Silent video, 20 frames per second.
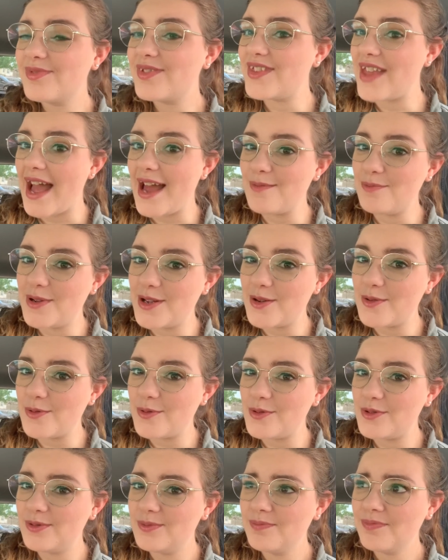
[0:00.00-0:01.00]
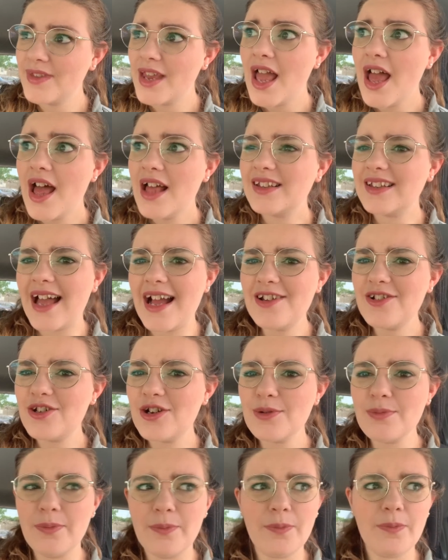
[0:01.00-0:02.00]
that'd be cool. Last
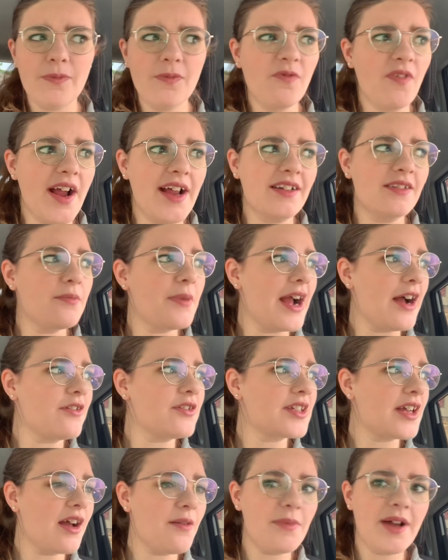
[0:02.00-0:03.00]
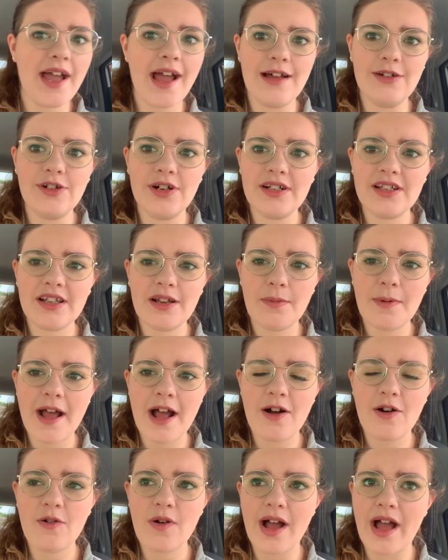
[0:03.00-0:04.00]
year, Random House got my address
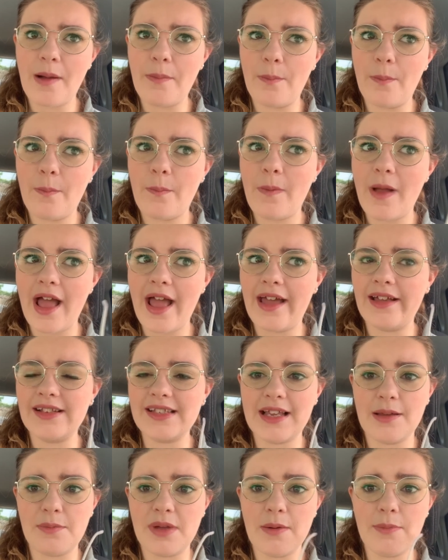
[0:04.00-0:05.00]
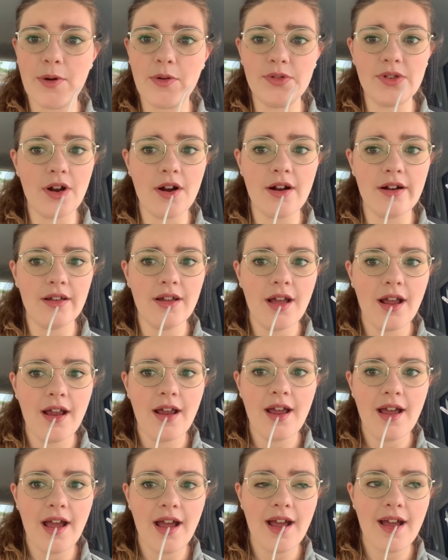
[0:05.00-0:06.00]
somehow and sent me a postcard,
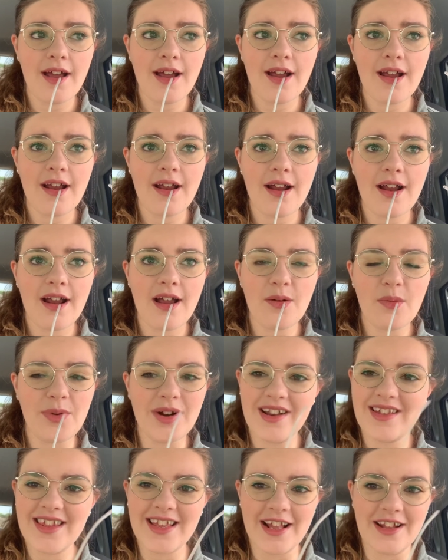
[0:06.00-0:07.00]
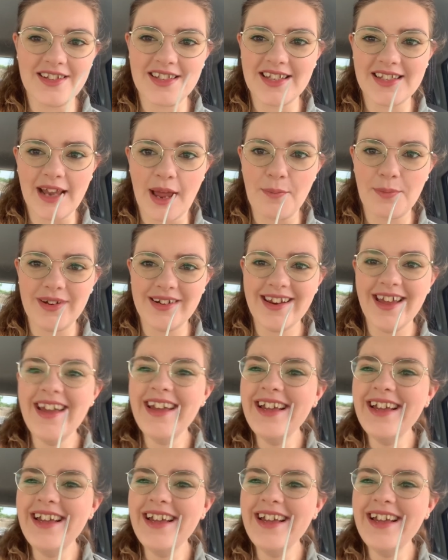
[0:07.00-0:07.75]
but nothing else has happened.